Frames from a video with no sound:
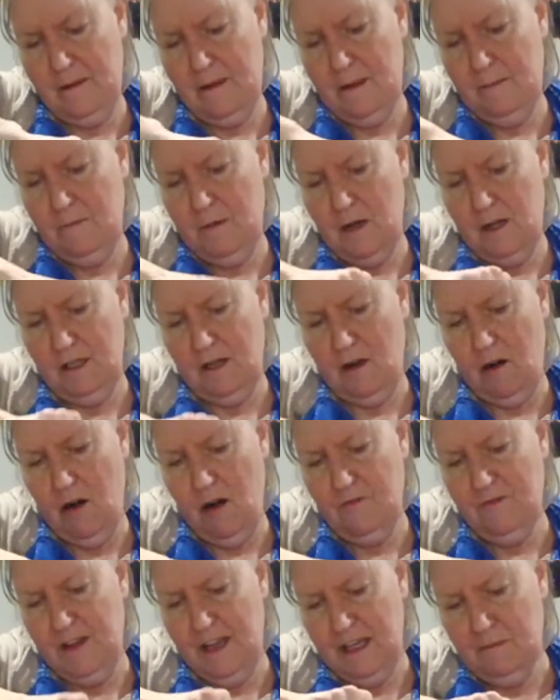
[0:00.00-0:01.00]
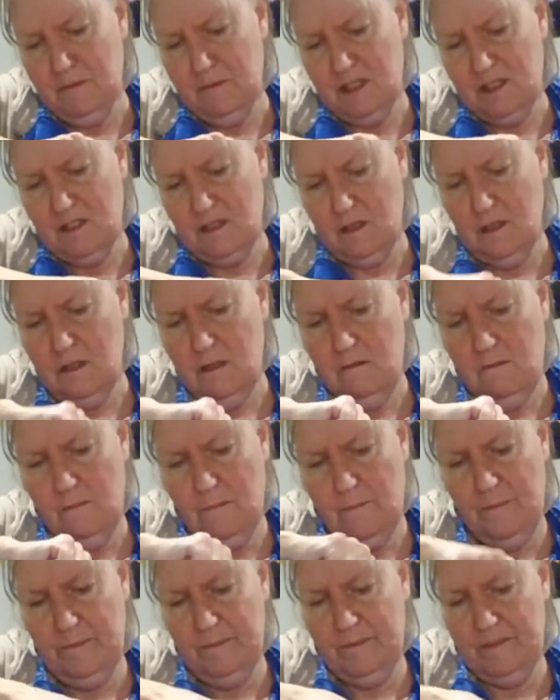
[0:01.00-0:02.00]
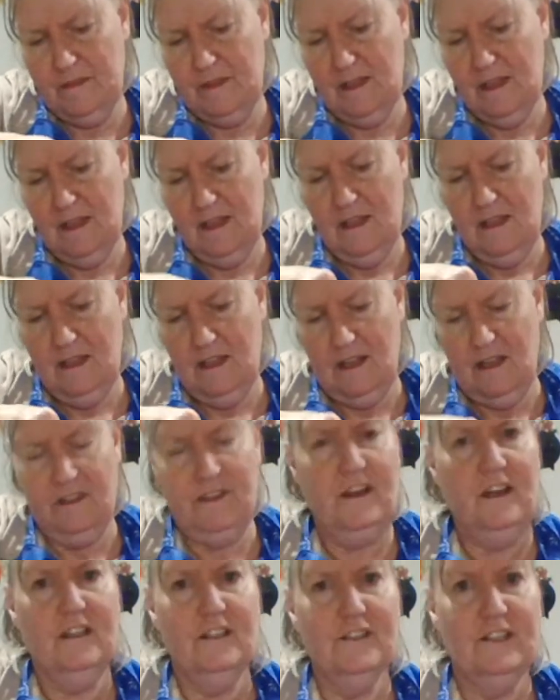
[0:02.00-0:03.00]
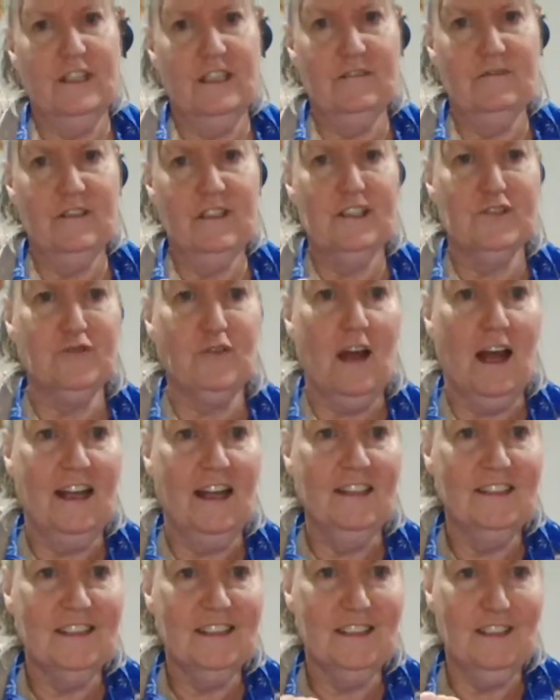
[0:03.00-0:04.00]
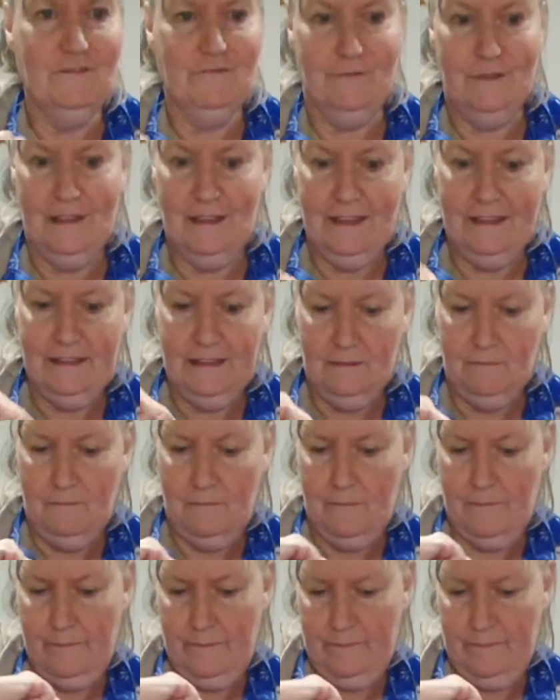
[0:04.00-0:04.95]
I bought off Amazon. I thought I'd give it a try and see if we like them.